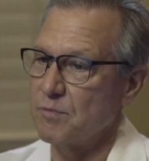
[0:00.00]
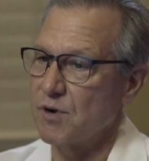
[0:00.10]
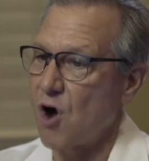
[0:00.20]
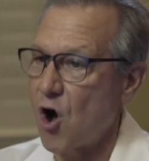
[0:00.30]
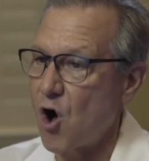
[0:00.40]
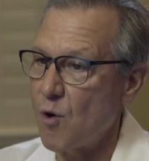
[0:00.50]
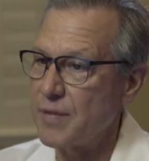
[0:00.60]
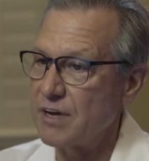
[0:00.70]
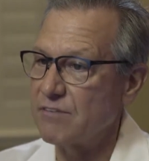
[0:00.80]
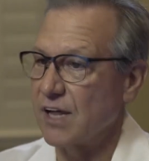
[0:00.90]

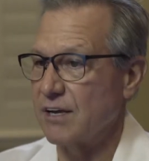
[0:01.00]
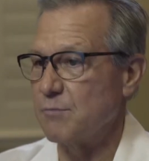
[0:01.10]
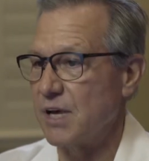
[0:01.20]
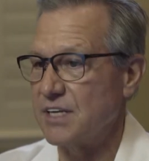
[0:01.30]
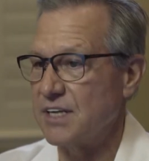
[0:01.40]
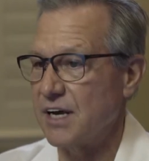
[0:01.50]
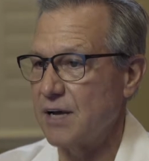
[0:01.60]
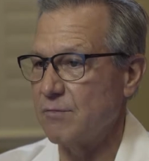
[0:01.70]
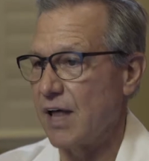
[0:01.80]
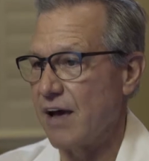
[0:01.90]
calming, for like at
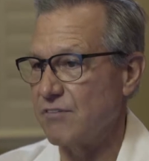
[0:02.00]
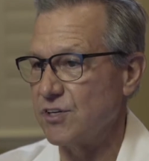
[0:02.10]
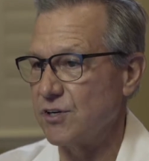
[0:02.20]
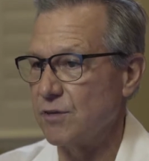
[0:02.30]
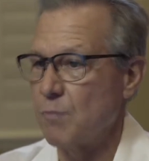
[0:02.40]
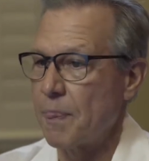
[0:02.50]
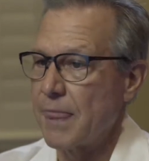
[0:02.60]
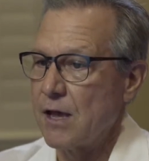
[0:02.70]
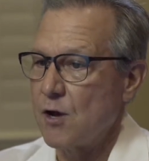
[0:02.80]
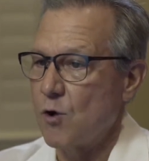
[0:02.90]
bedtime, lavender,
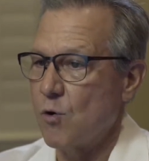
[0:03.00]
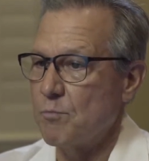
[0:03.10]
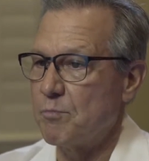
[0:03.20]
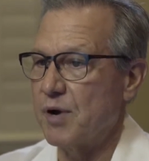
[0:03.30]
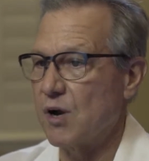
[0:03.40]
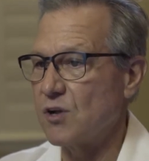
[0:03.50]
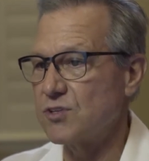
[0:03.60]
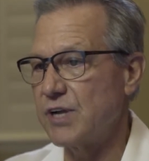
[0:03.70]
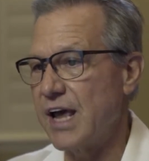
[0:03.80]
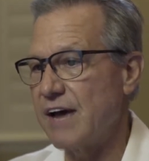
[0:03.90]
but
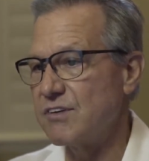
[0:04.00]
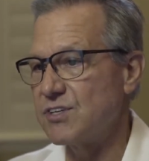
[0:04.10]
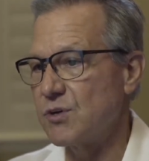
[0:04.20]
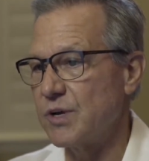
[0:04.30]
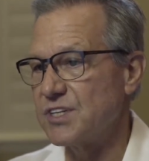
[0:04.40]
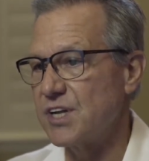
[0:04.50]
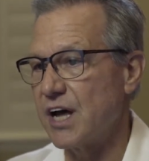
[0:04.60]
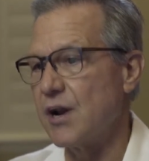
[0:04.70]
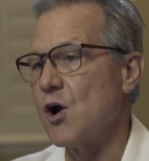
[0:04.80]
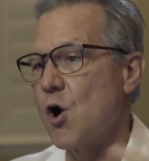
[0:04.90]
also to have it so it's
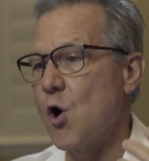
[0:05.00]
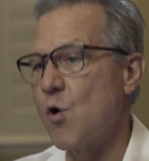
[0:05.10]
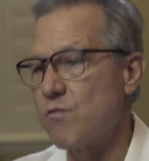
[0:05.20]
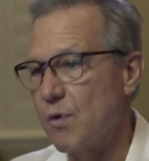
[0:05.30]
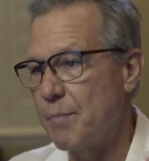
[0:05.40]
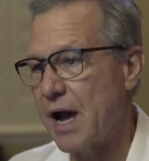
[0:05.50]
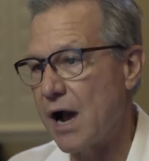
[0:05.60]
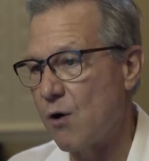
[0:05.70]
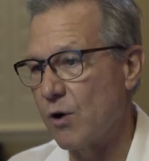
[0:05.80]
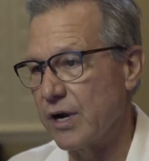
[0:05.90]
not
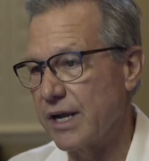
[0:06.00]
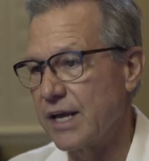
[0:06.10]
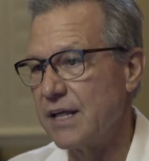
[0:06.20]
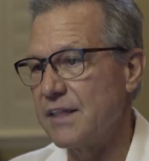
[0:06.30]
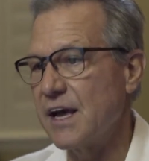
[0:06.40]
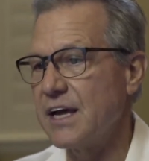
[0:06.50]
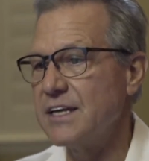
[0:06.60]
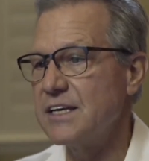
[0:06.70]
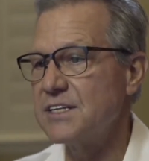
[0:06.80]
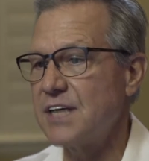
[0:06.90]
overpowering. The
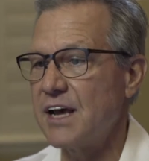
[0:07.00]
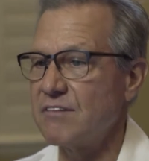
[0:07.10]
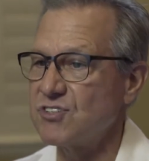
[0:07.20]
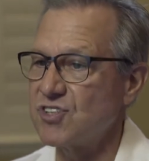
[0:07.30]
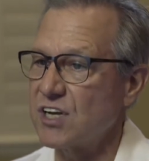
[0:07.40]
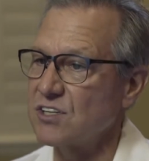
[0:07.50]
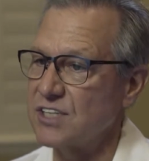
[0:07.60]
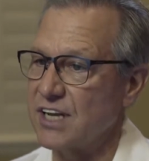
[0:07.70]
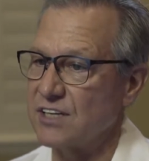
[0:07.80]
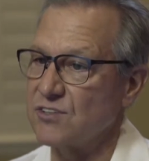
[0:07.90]
idea is to have a subtle
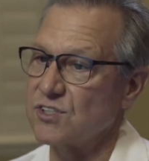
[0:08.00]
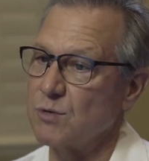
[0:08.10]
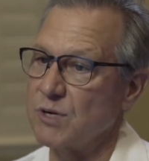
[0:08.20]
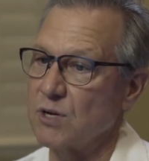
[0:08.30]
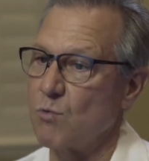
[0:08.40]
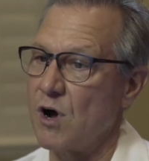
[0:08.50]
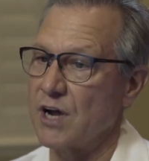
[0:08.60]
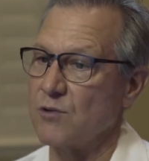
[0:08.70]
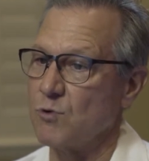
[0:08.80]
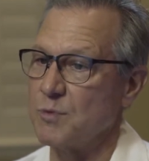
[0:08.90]
scent, so someone can walk
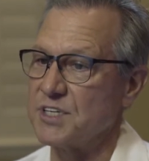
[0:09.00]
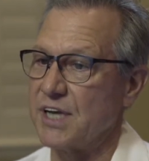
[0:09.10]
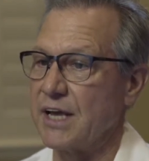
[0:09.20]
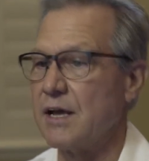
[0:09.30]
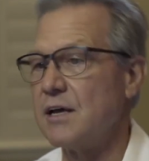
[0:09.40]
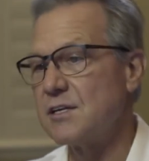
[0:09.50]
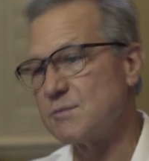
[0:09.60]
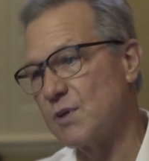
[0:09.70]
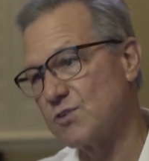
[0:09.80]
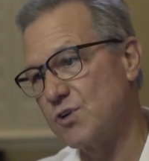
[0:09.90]
in the room and say, "It
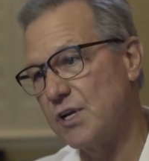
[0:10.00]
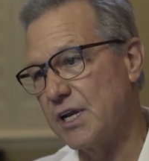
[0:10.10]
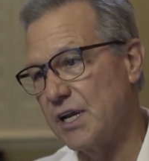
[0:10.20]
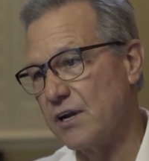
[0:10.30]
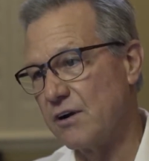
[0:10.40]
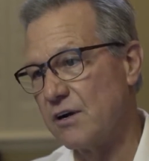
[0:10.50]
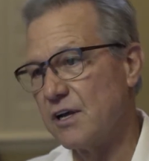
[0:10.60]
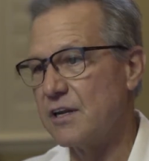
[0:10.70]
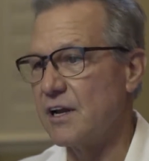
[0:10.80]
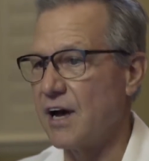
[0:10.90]
smells good in here,"
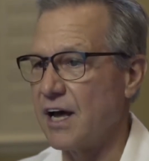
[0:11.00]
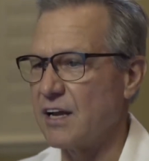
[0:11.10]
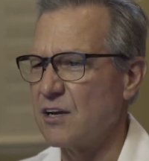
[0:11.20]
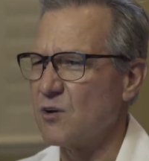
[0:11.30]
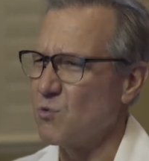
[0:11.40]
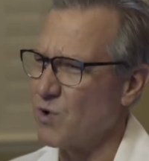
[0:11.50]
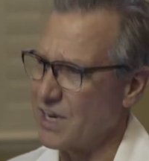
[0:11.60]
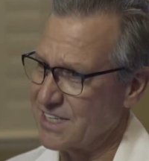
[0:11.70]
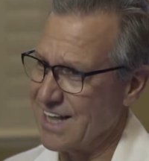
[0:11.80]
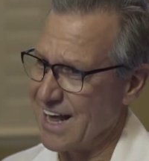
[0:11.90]
not "What
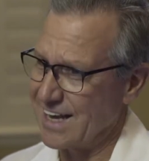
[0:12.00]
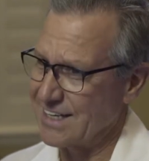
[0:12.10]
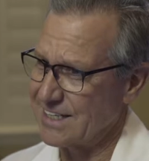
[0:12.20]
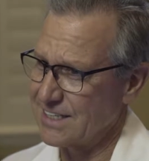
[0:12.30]
is that?"